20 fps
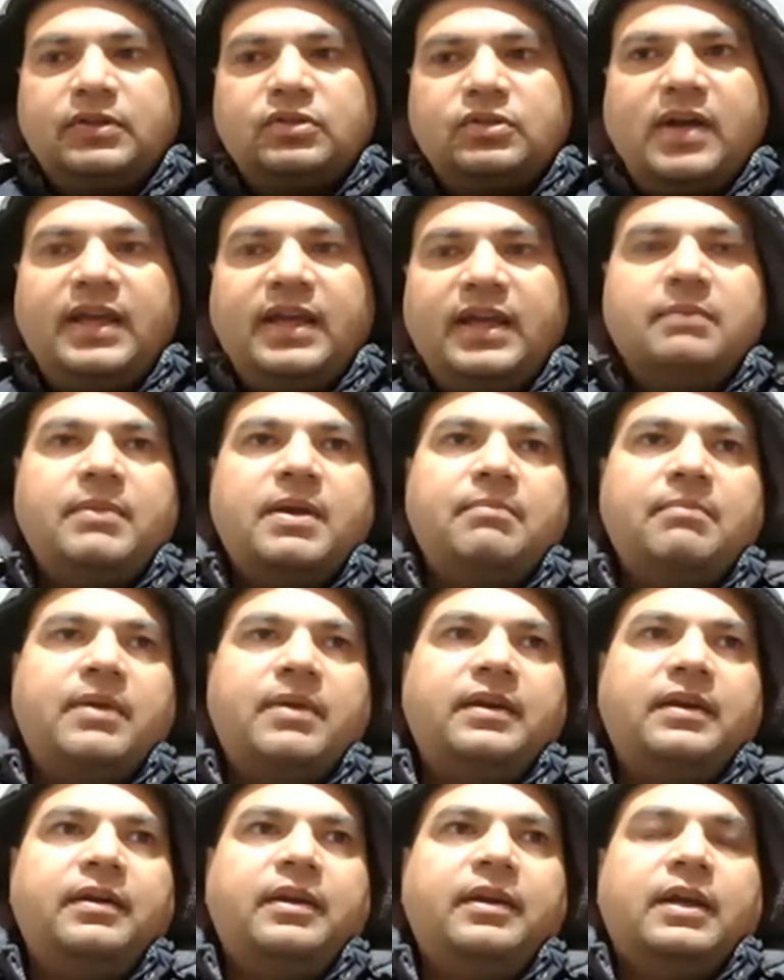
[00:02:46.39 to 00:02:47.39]
So I
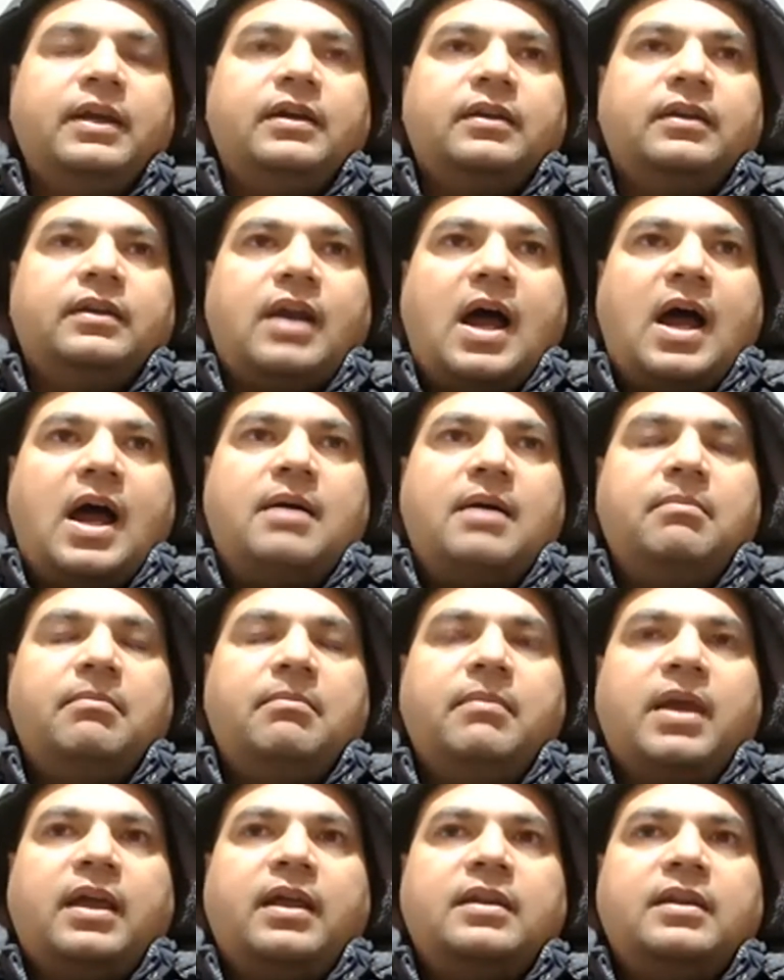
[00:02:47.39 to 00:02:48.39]
remember Ram
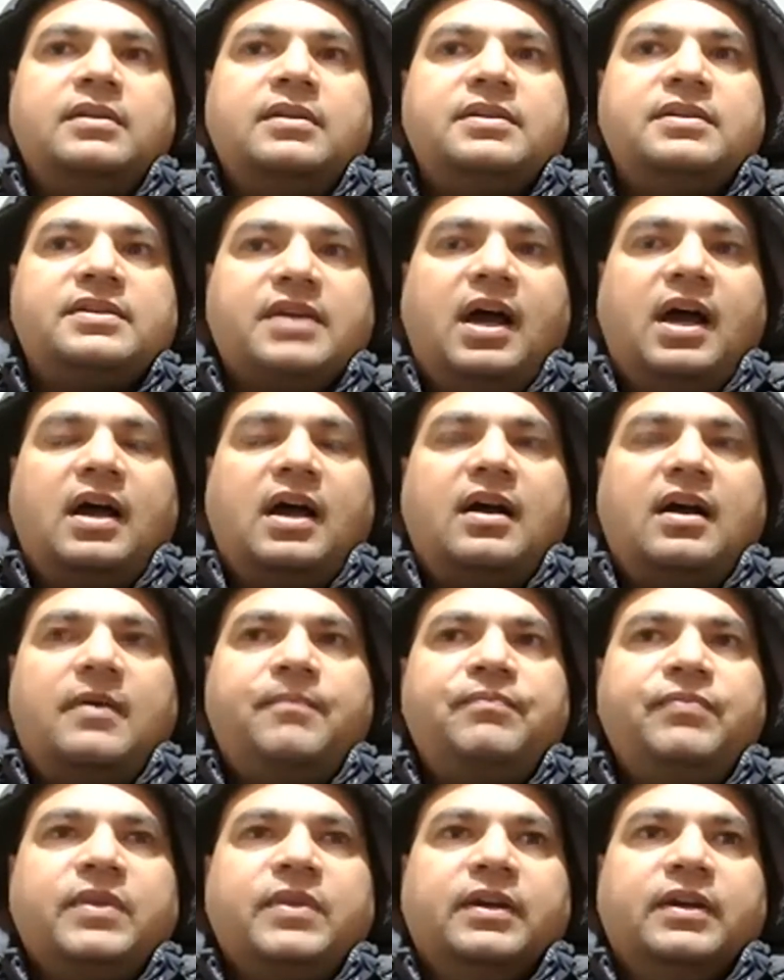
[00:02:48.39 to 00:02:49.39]
and
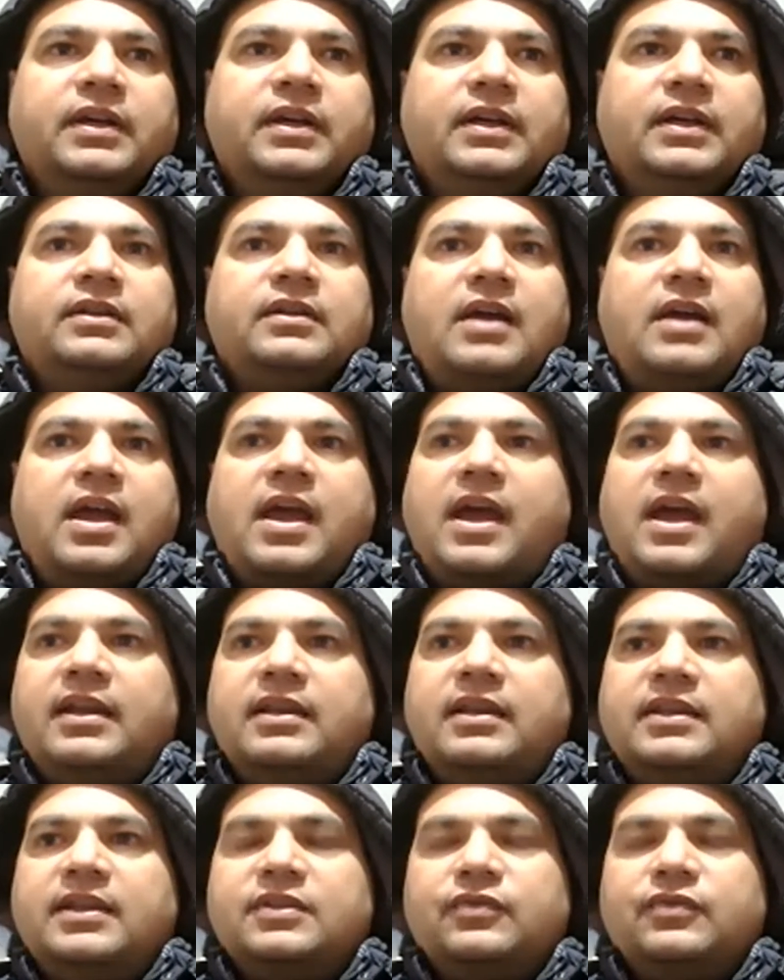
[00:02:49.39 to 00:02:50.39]
Sham,
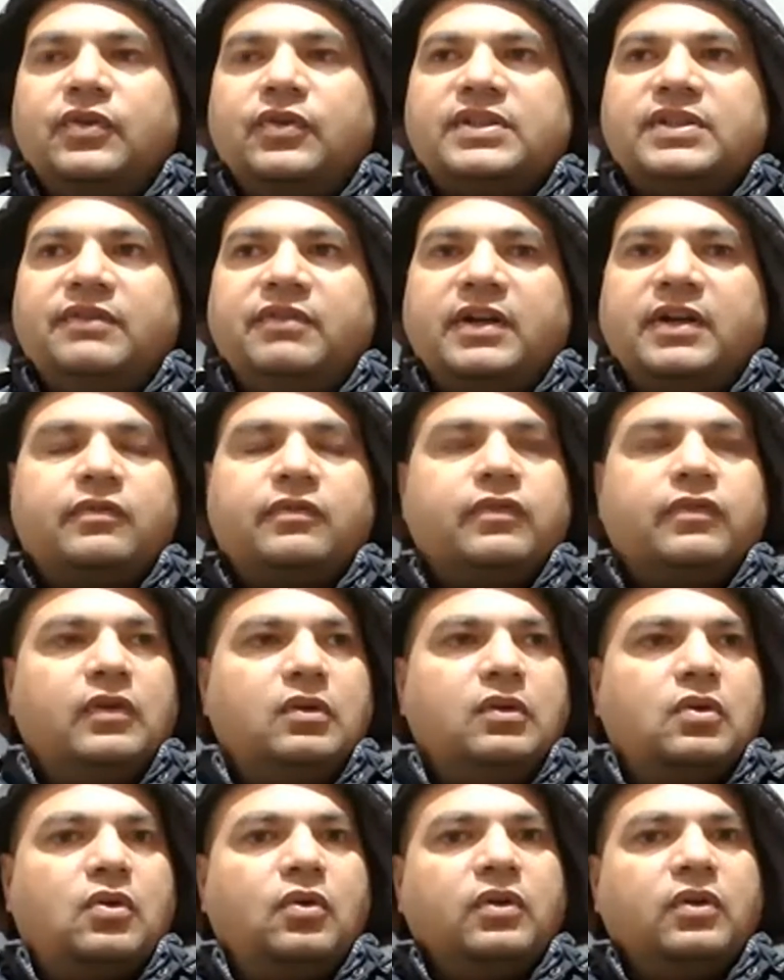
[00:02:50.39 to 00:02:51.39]
and this was a
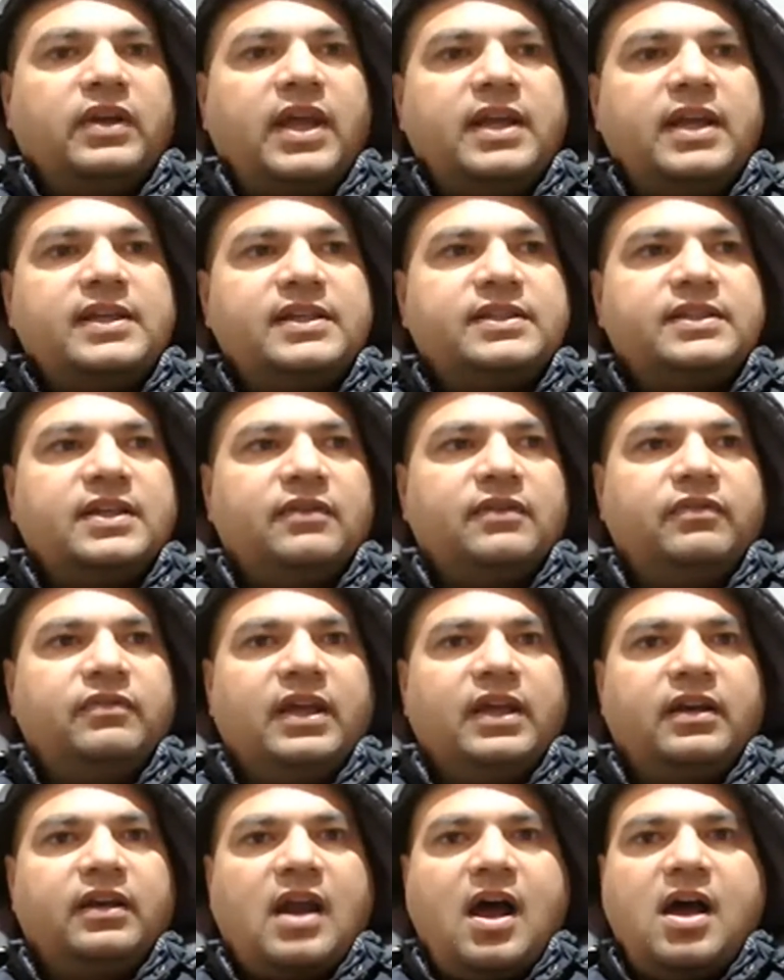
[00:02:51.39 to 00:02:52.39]
wonderful organization
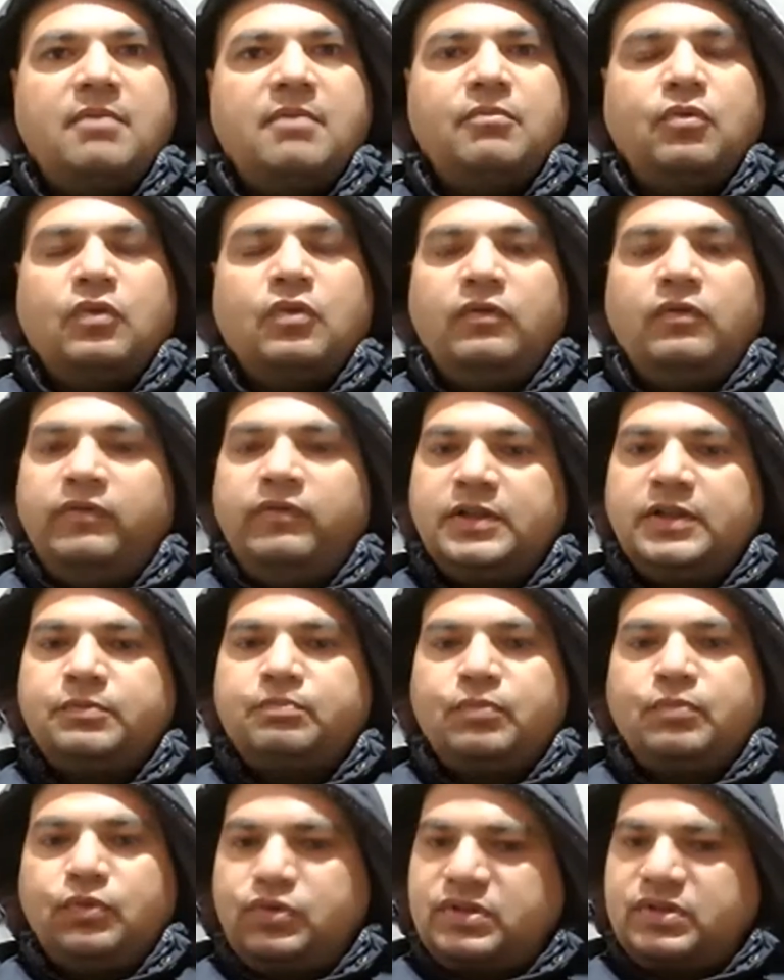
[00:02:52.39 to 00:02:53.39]
where Ram always
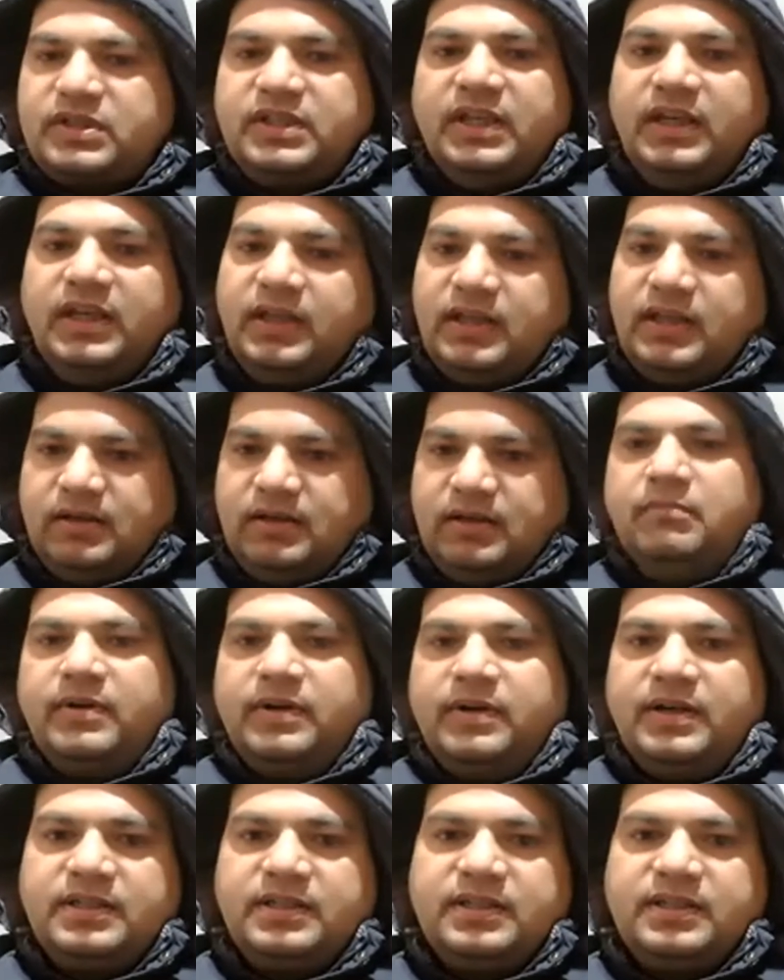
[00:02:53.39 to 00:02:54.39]
pushed the
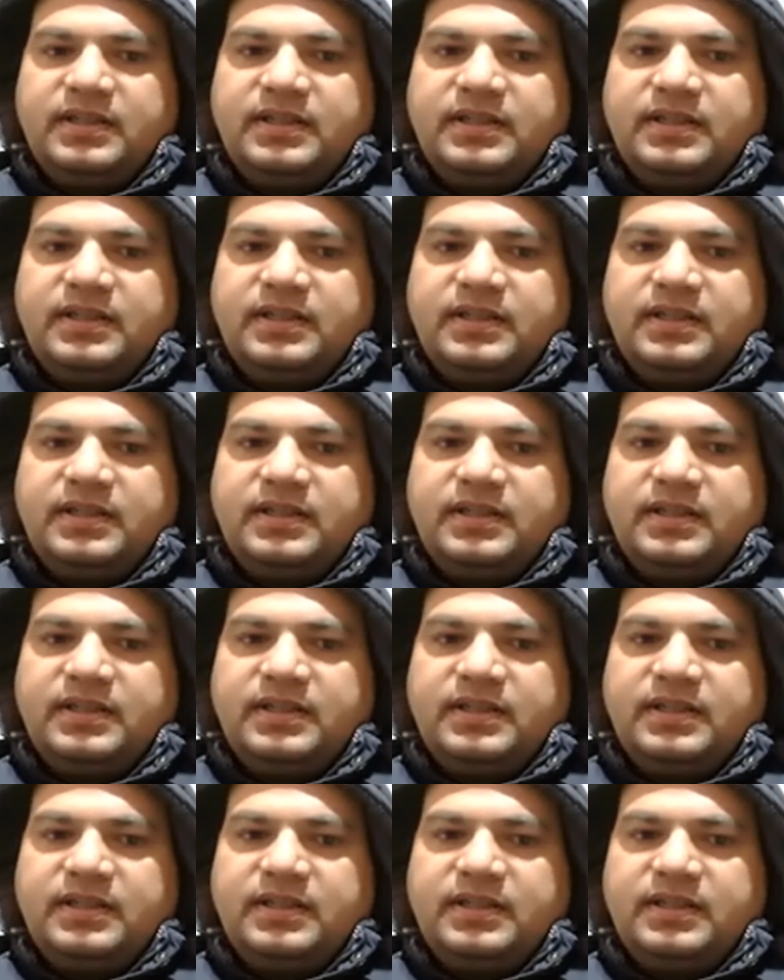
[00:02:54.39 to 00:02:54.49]
numbers.